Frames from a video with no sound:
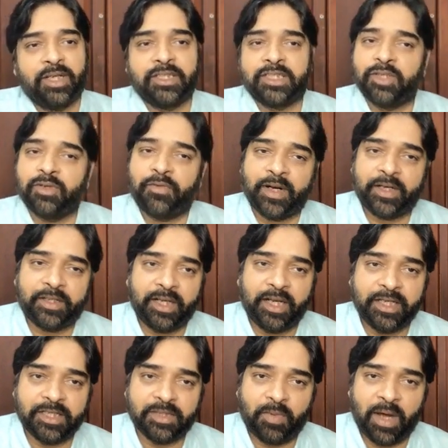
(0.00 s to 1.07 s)
0 factorial
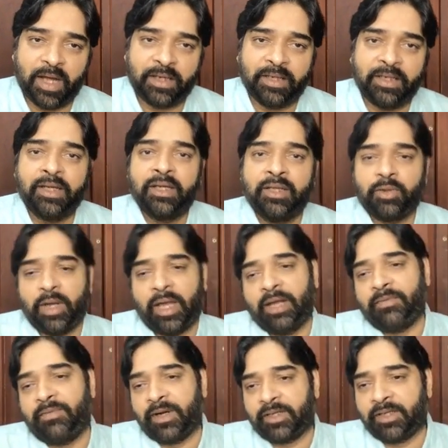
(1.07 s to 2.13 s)
is 1, so n
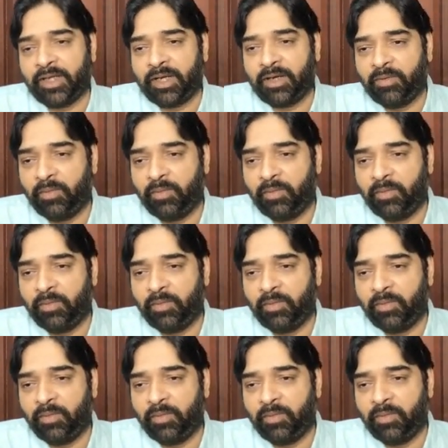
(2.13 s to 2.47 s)
factorial